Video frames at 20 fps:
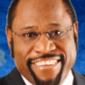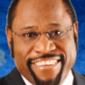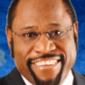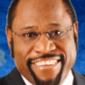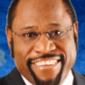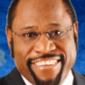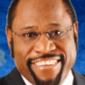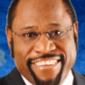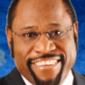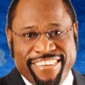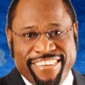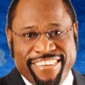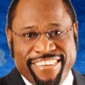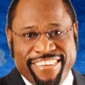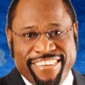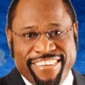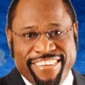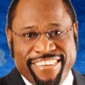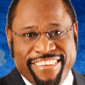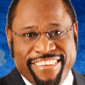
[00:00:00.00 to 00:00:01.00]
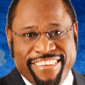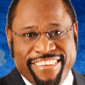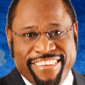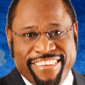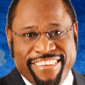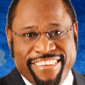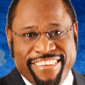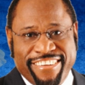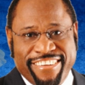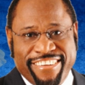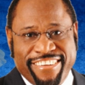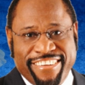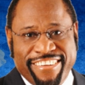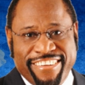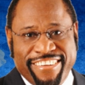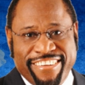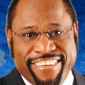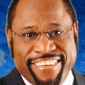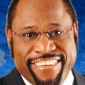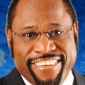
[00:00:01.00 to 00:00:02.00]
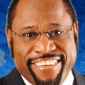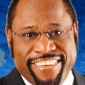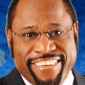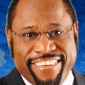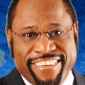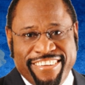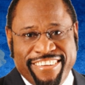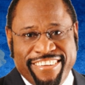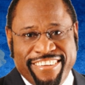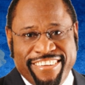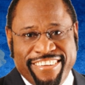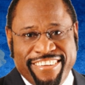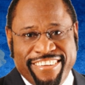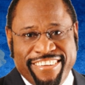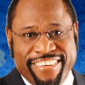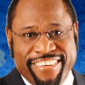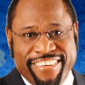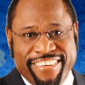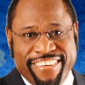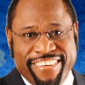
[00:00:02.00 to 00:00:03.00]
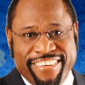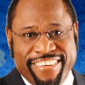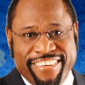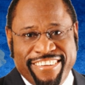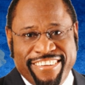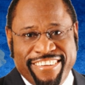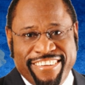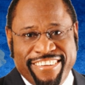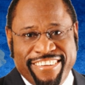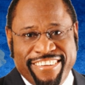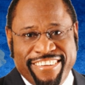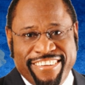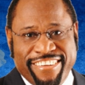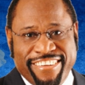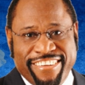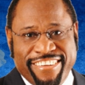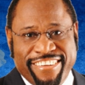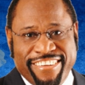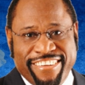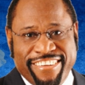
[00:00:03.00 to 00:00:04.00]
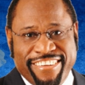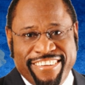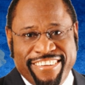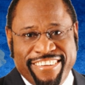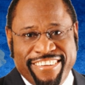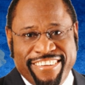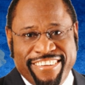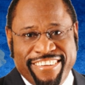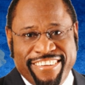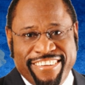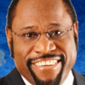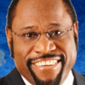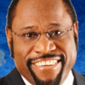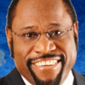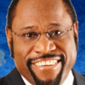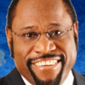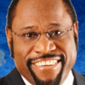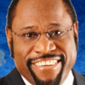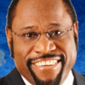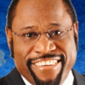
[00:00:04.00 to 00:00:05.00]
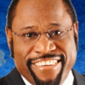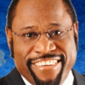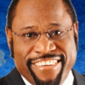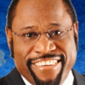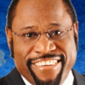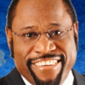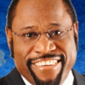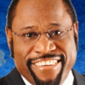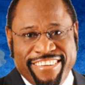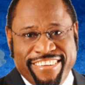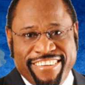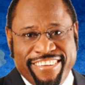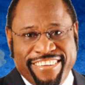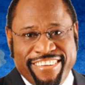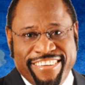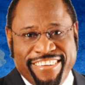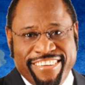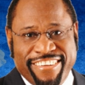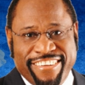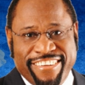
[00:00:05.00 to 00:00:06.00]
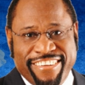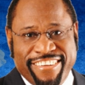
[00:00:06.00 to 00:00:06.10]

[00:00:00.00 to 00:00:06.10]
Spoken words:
This is a still picture; no speech is visible.